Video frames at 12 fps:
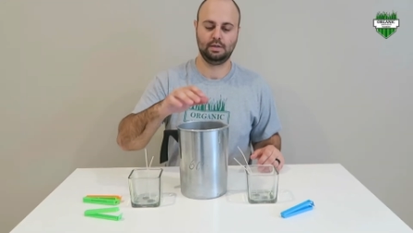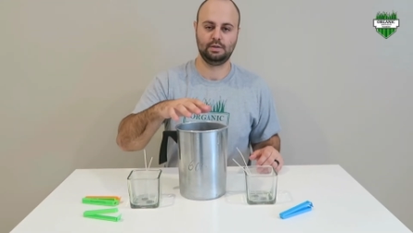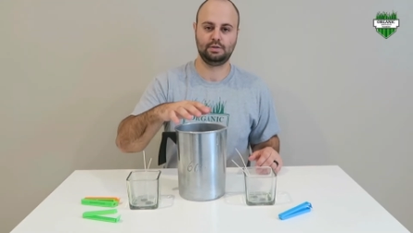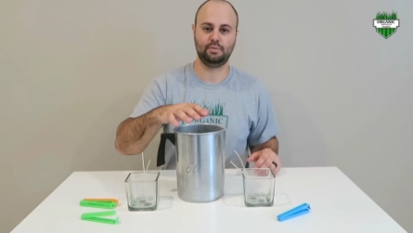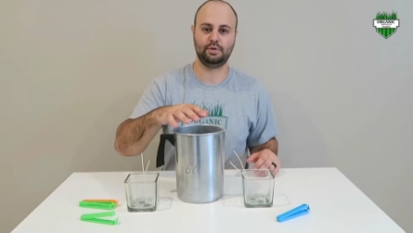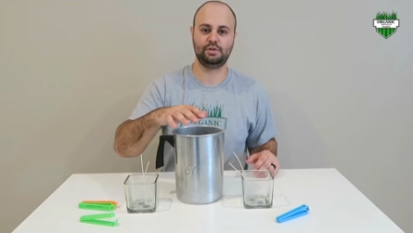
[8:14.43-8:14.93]

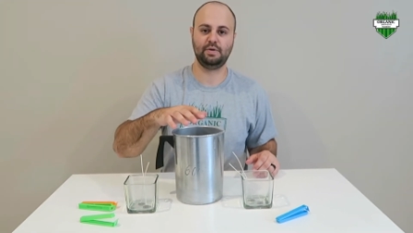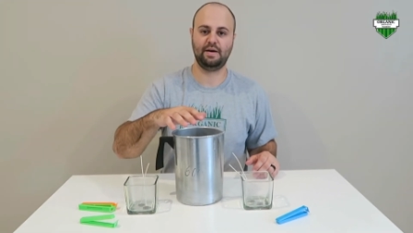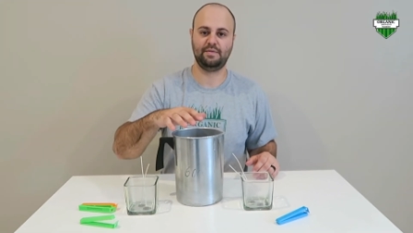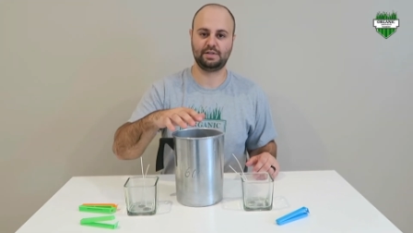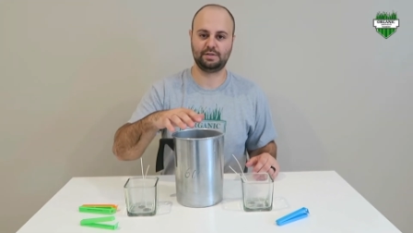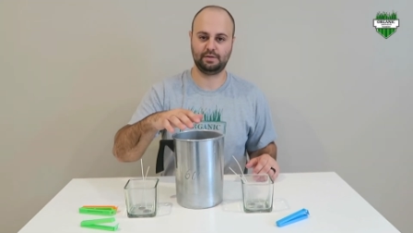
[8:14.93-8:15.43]
So once you
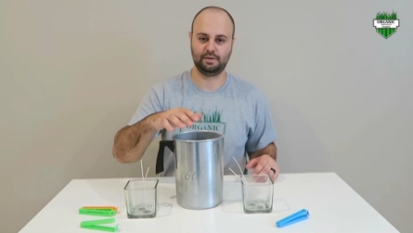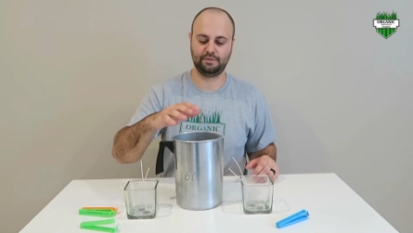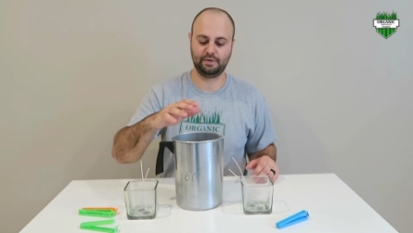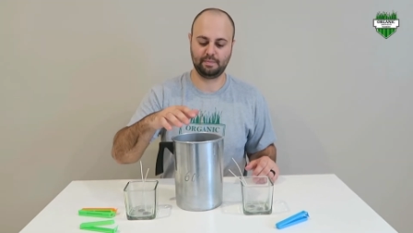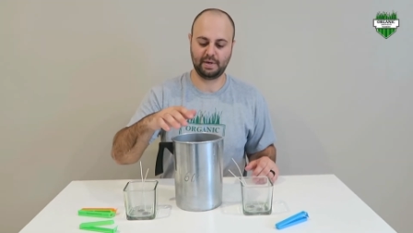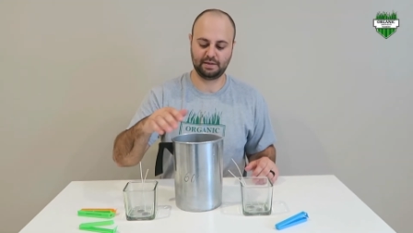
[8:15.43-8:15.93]
have it stirred
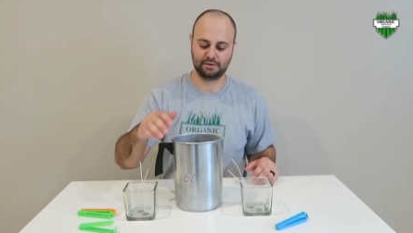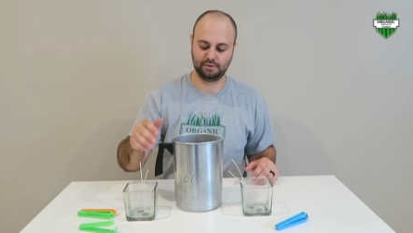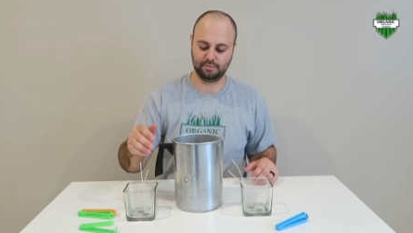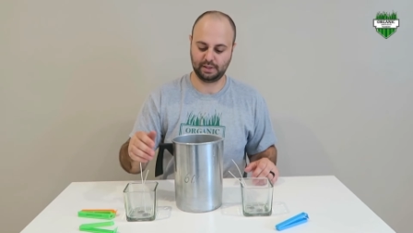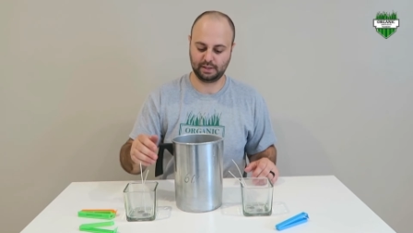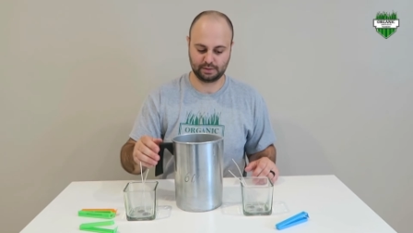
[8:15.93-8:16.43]
for about
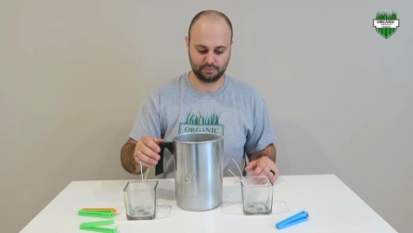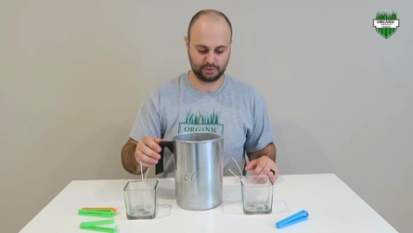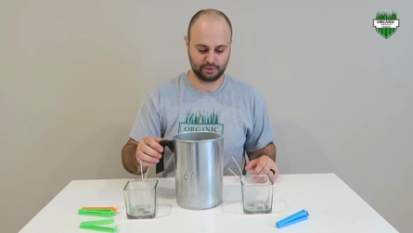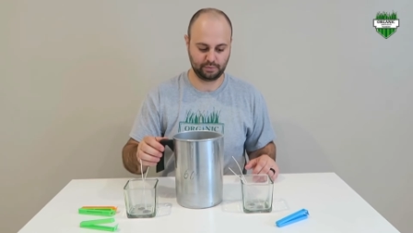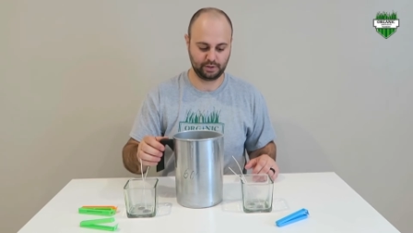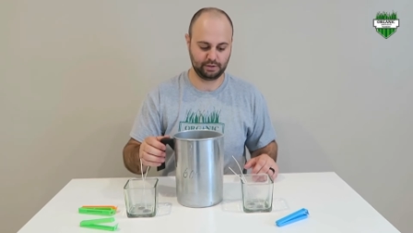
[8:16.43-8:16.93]
2 minutes,
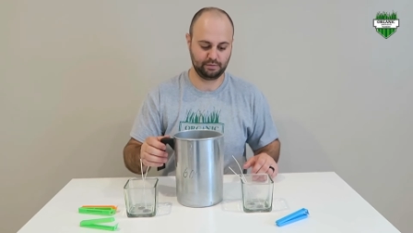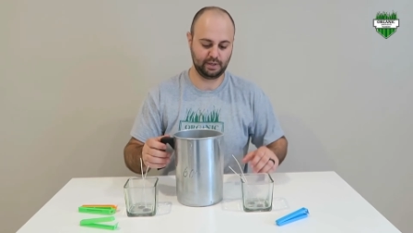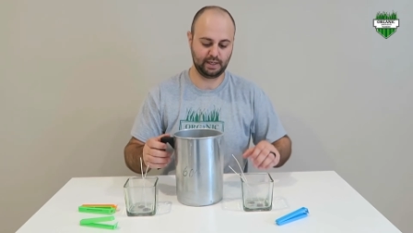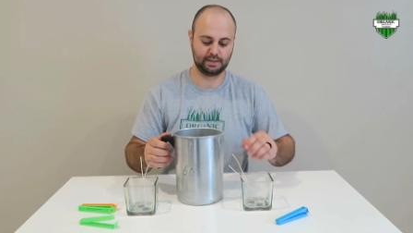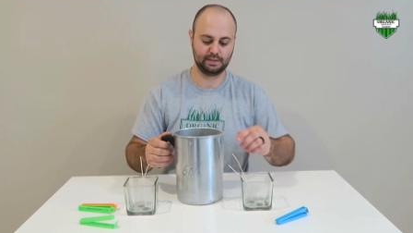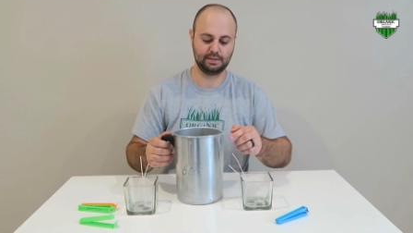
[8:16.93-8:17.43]
what you want to do
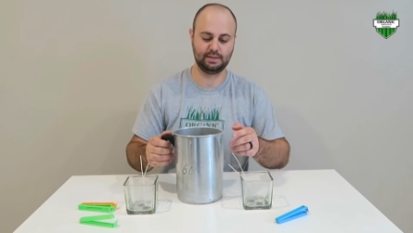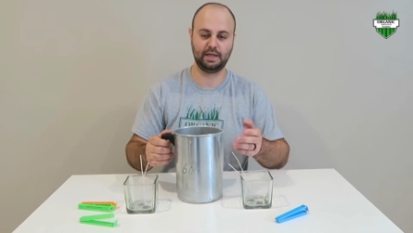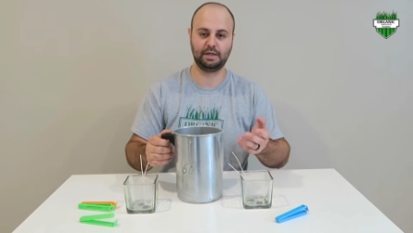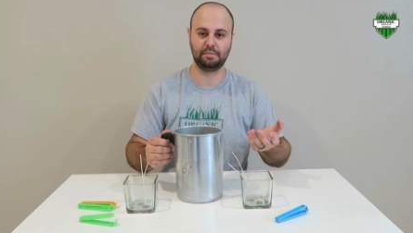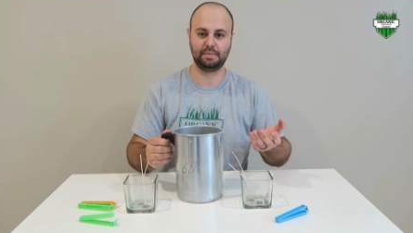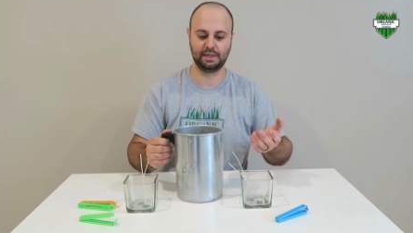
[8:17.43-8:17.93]
next is
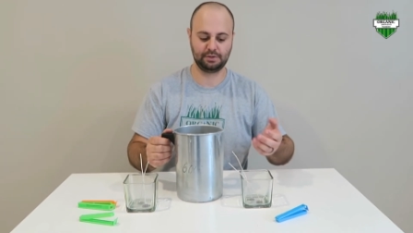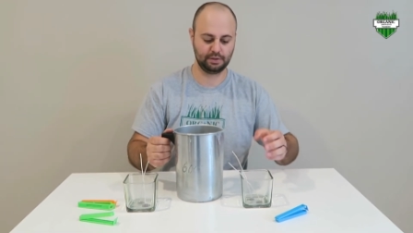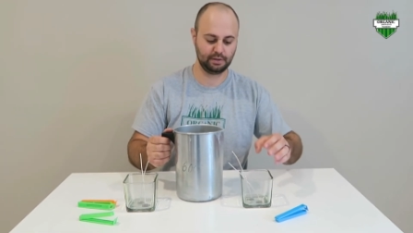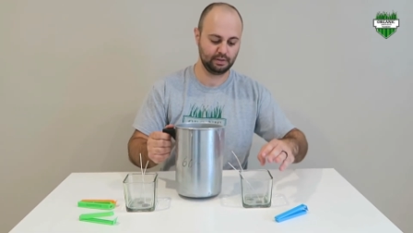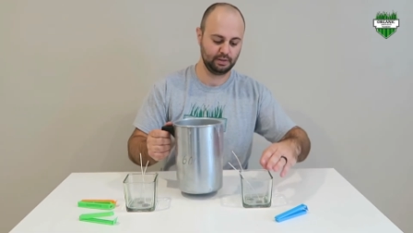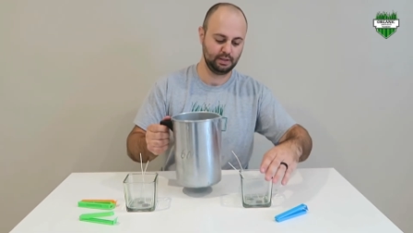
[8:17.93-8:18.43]
take your
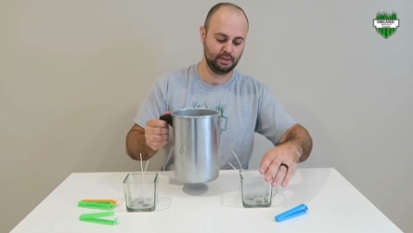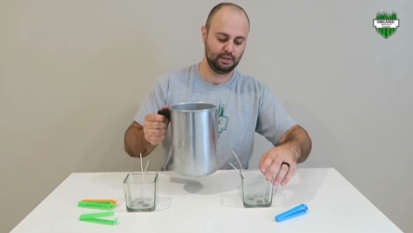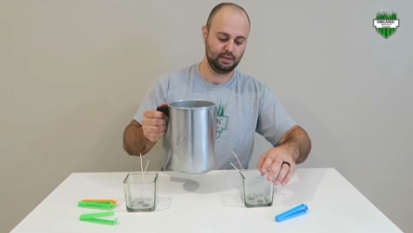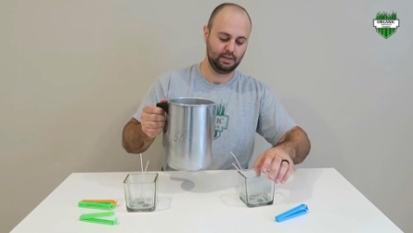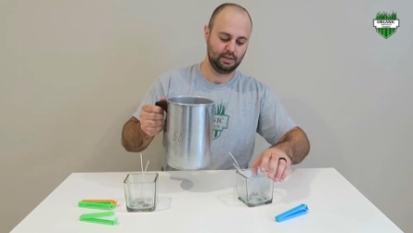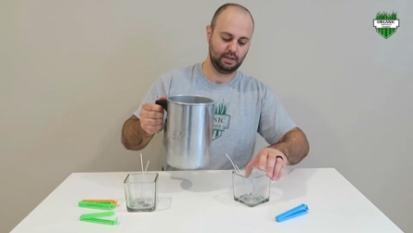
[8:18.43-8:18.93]
pitcher
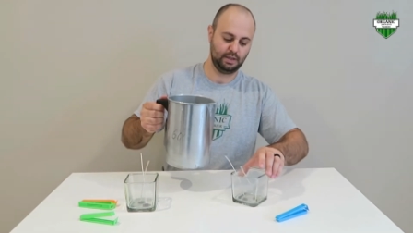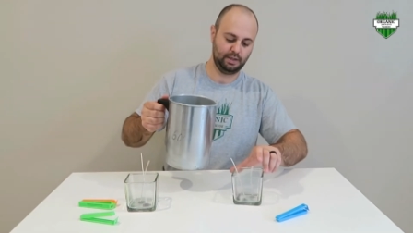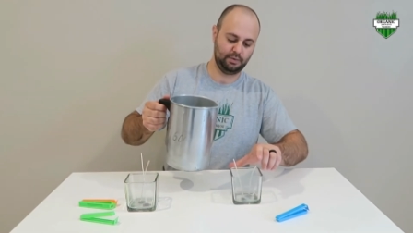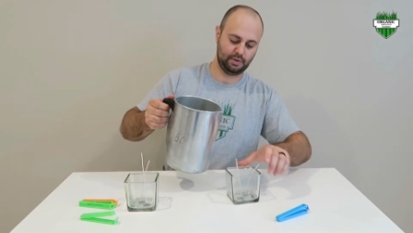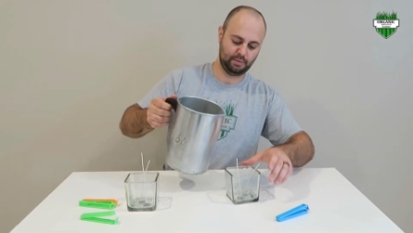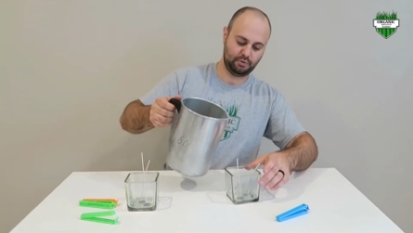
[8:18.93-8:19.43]
and
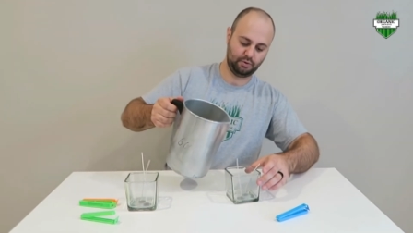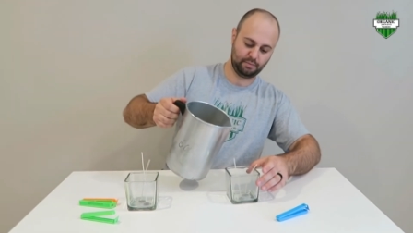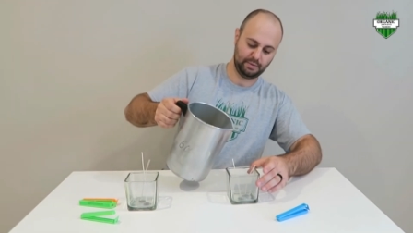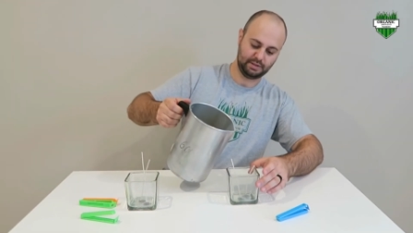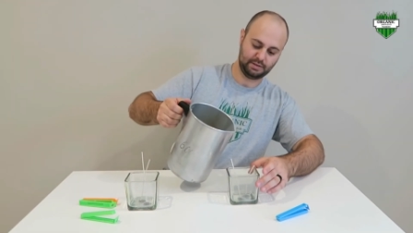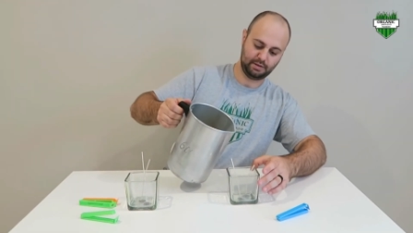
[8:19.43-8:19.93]
you want to pour
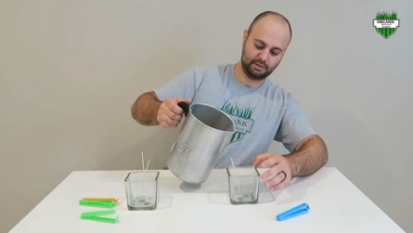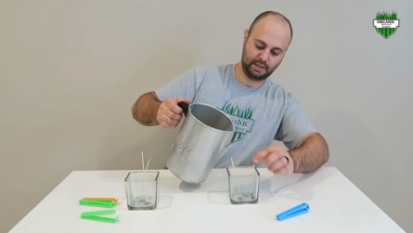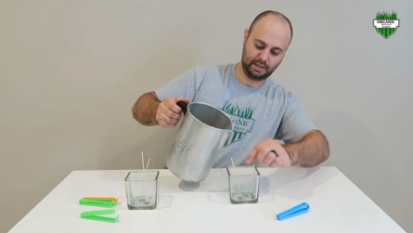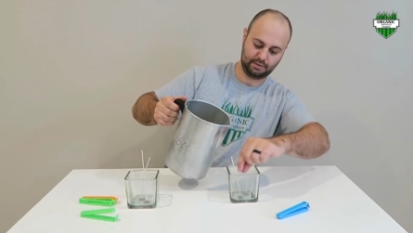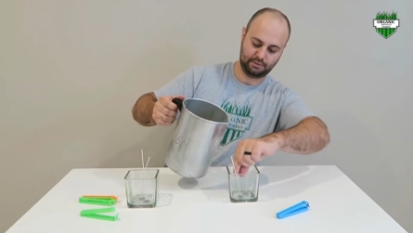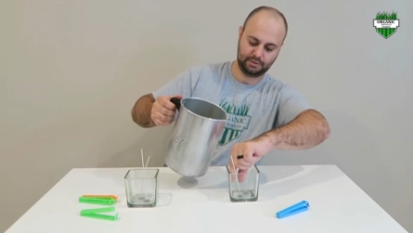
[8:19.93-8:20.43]
them into your
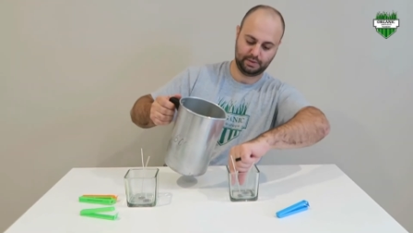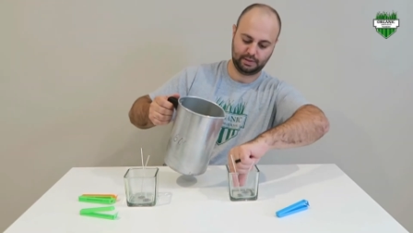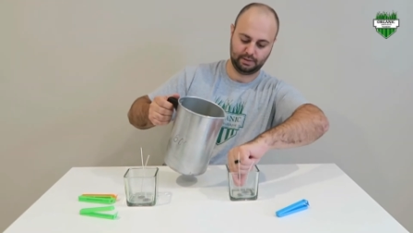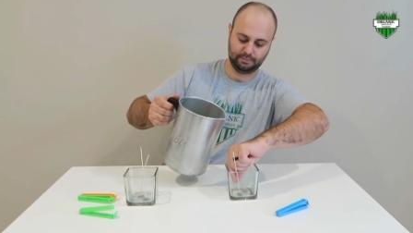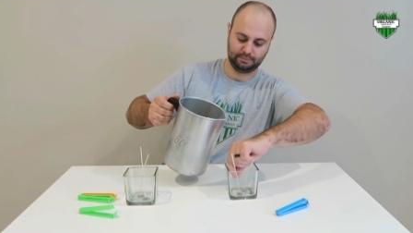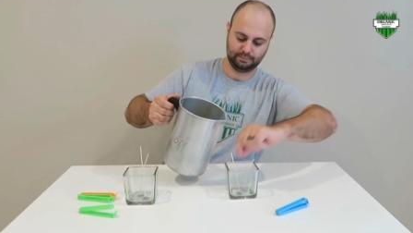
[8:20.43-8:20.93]
candles
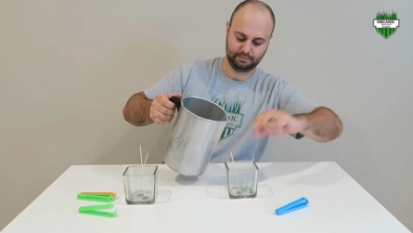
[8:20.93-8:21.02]
here.